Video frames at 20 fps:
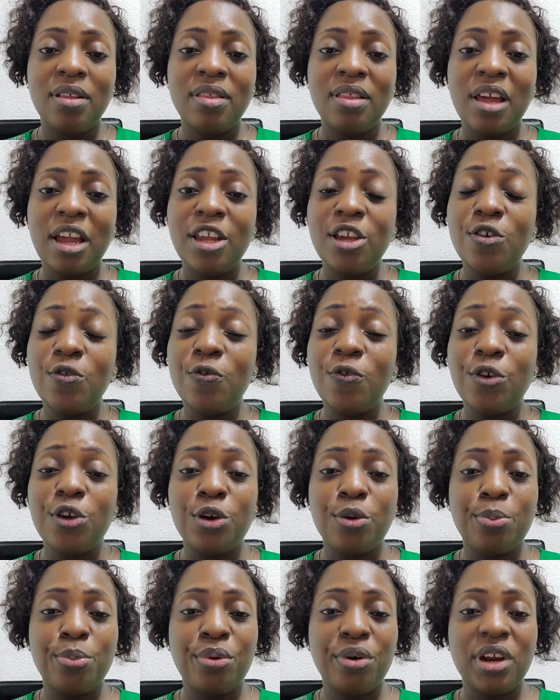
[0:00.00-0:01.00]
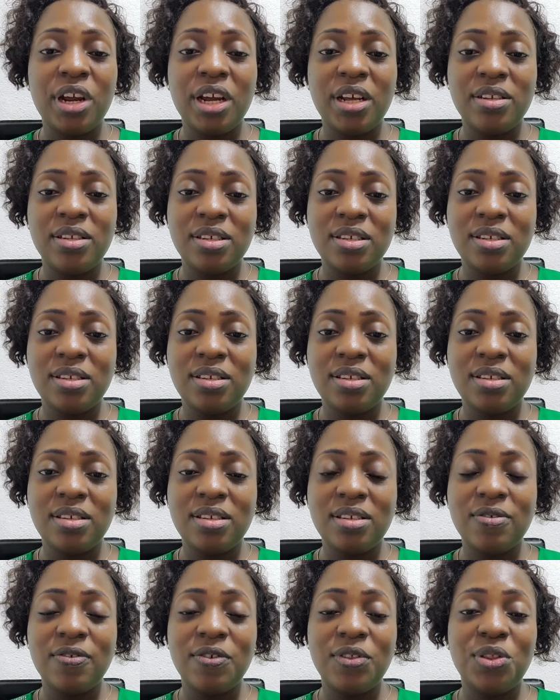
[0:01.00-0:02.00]
Thank you for your
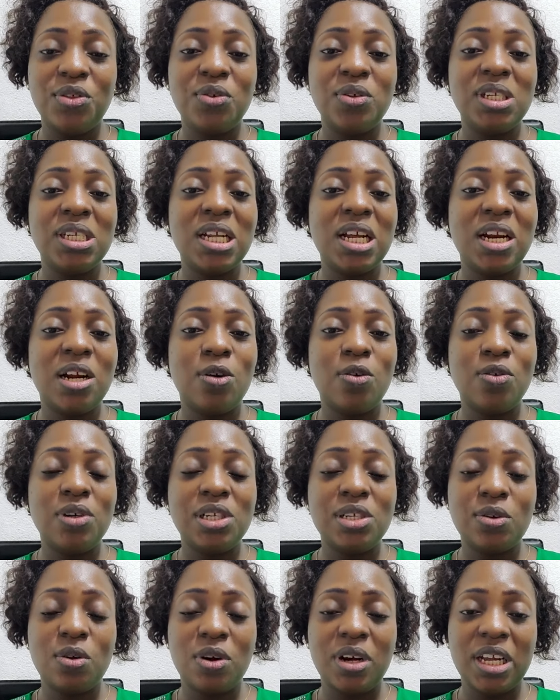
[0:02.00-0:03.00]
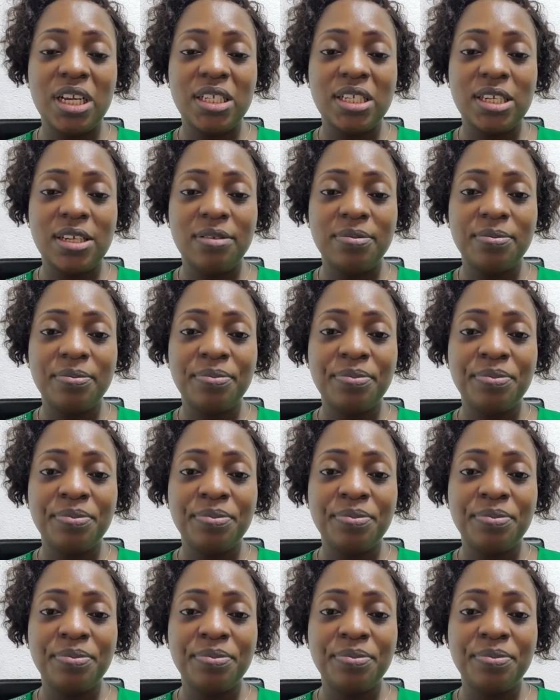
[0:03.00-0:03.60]
prayers, for those that are always connecting.